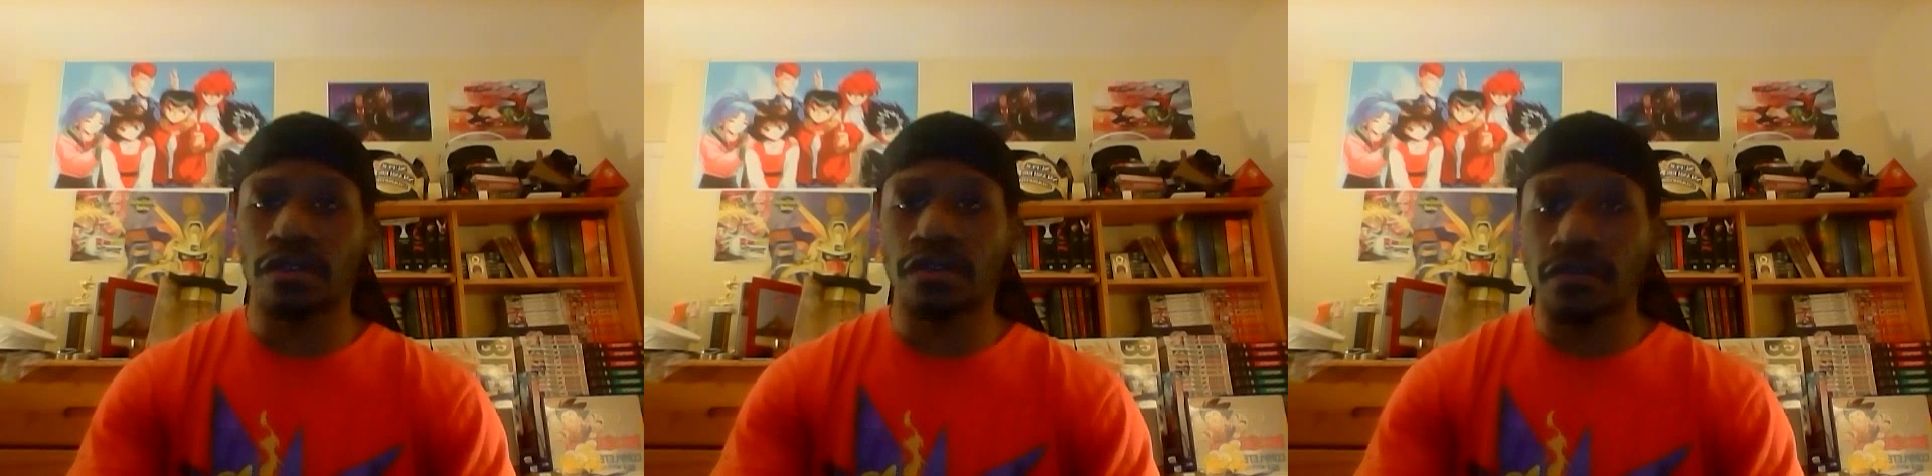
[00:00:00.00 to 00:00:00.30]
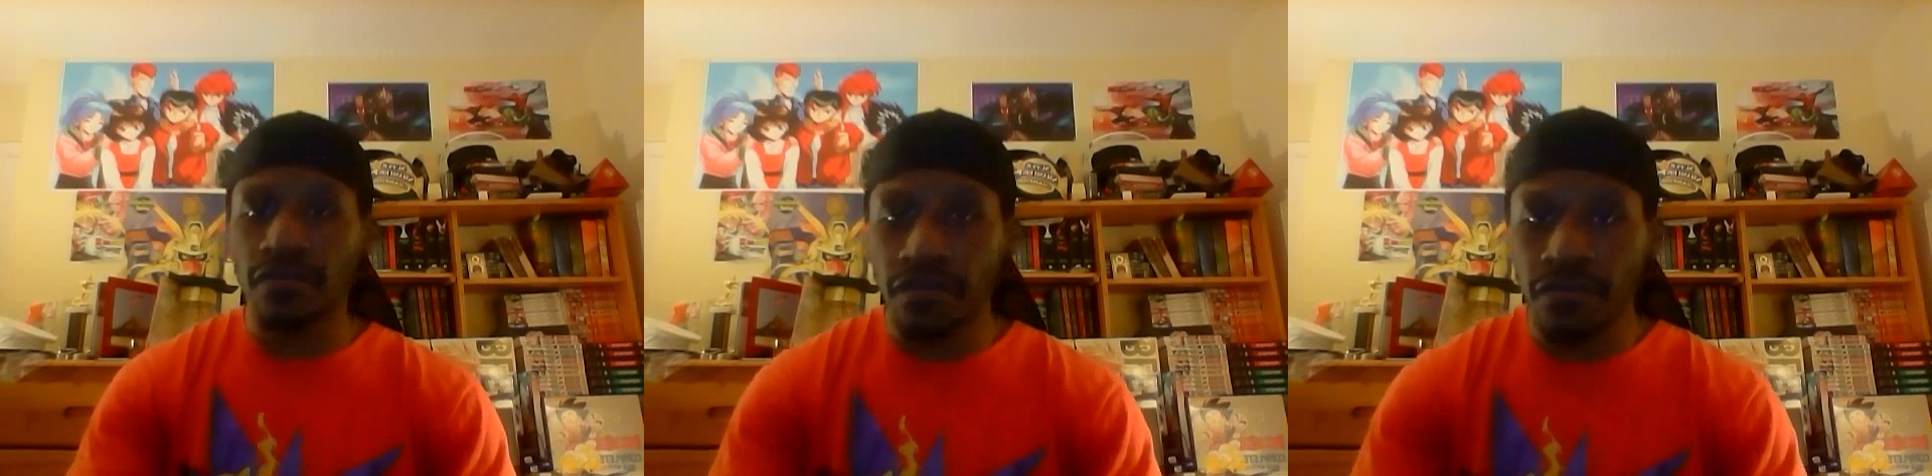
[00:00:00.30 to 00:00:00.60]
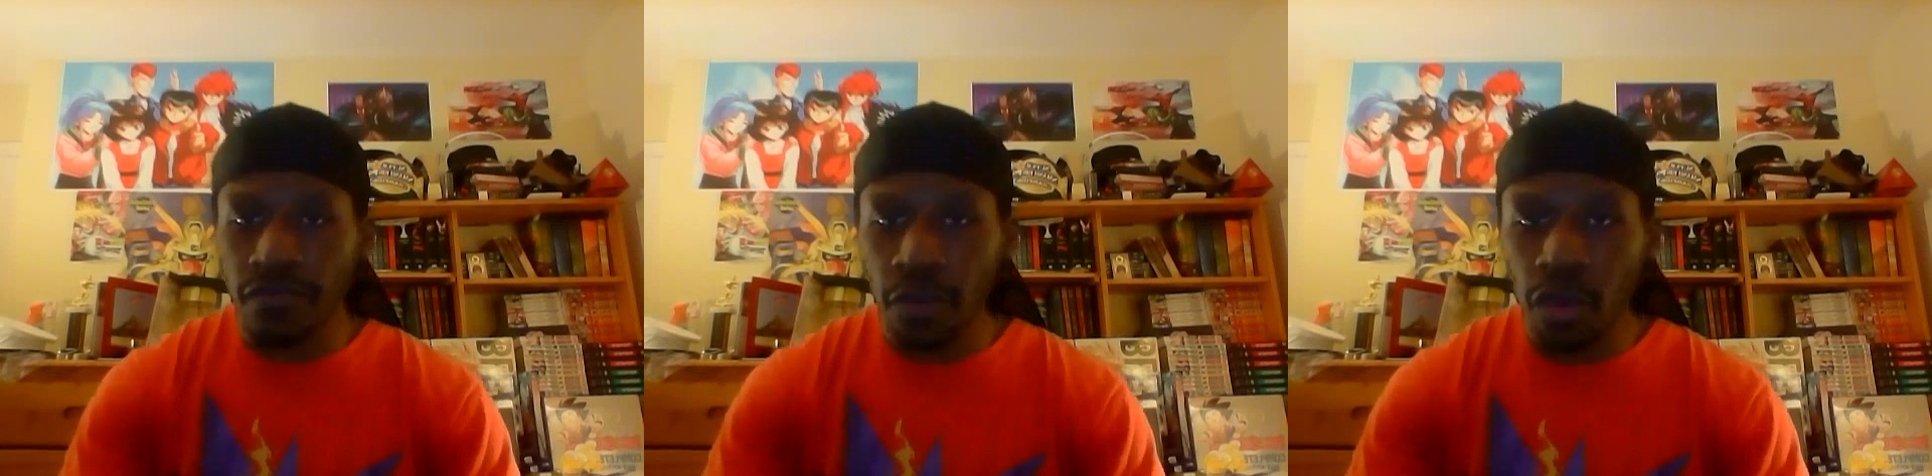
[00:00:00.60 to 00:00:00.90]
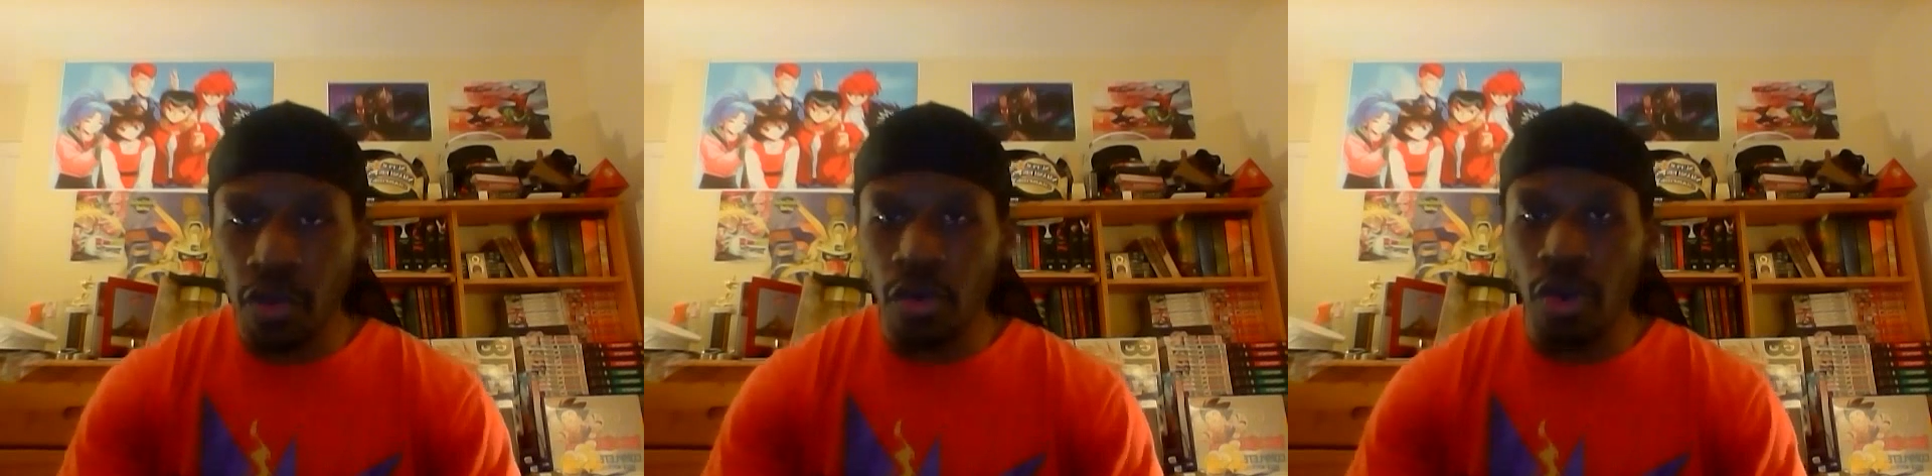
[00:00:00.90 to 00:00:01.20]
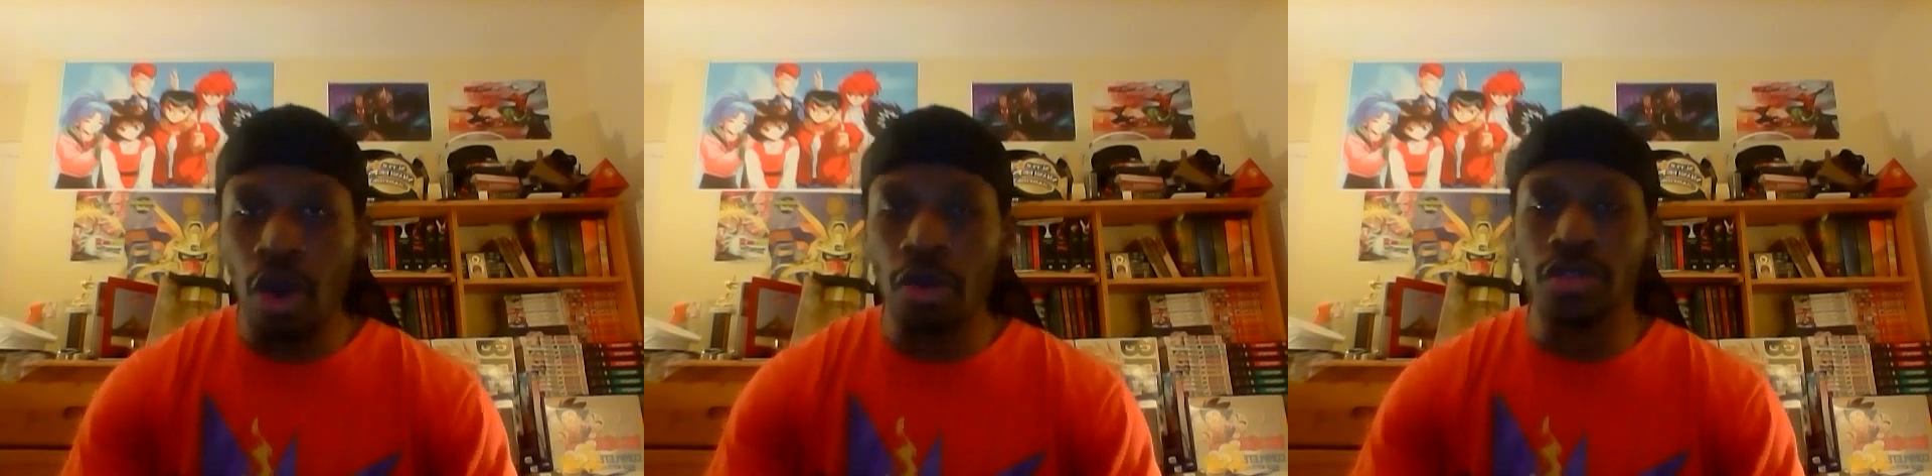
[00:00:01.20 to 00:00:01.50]
Fukuro
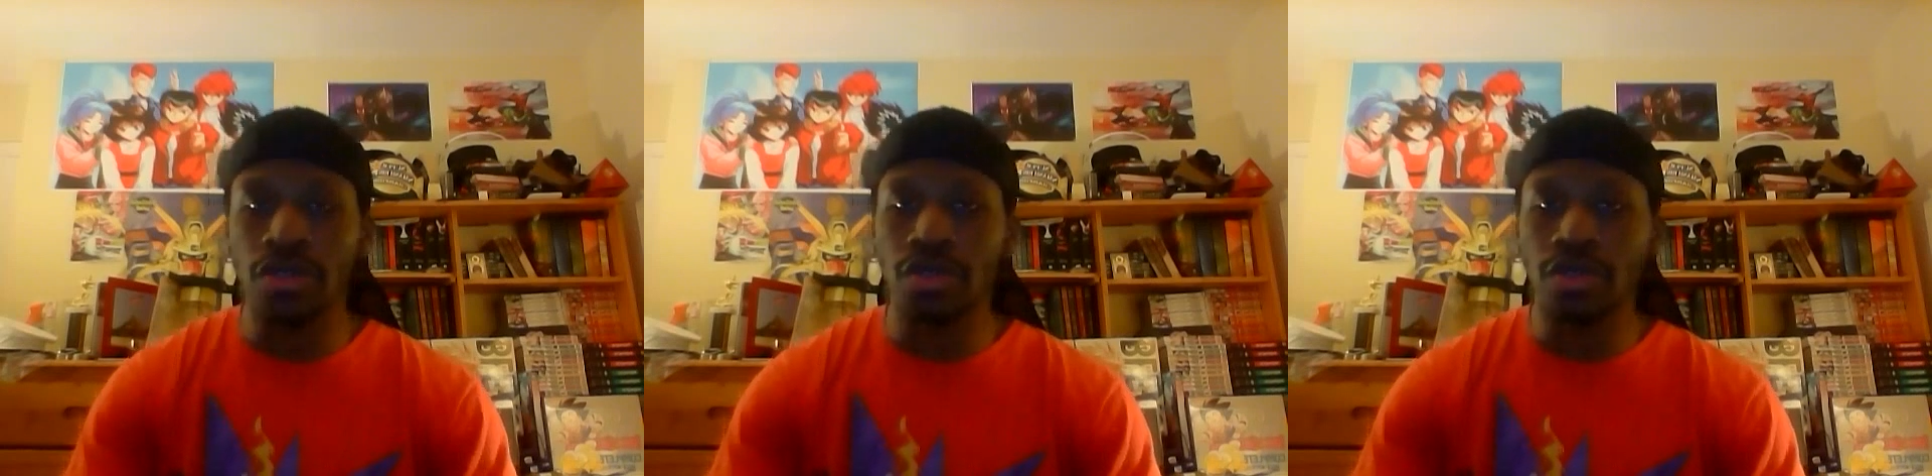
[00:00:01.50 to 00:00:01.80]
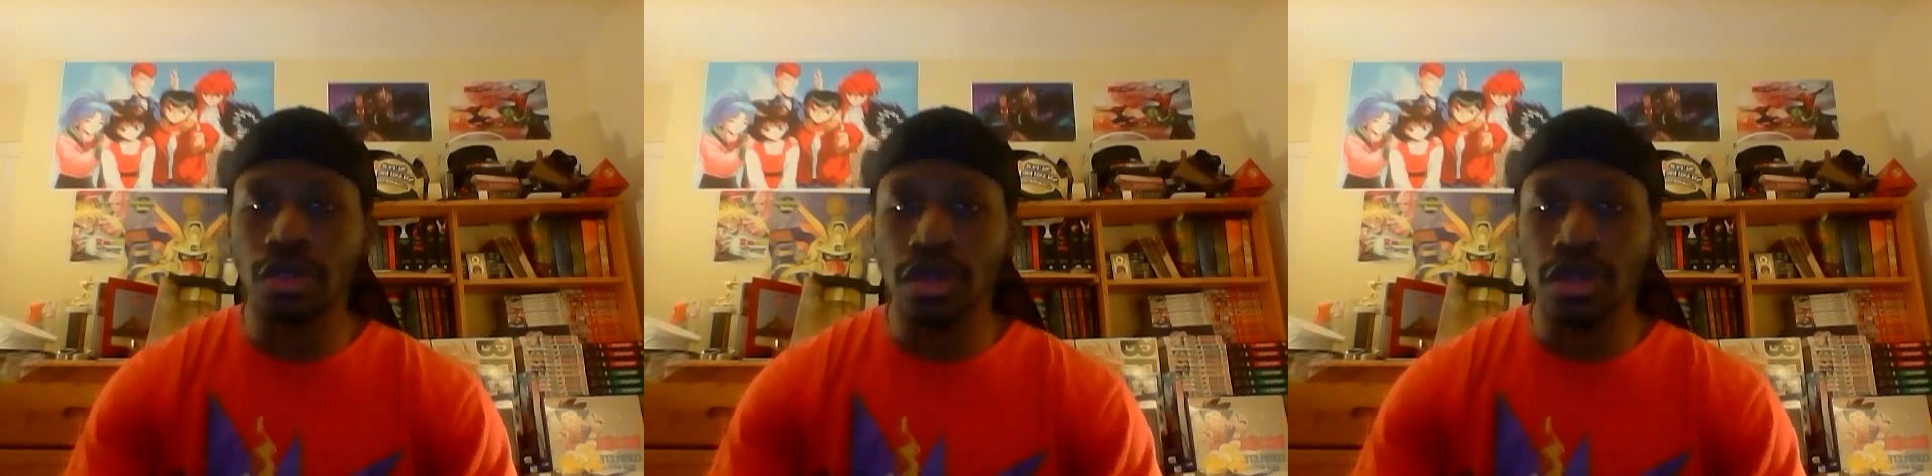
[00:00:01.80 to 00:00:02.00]
Kuju,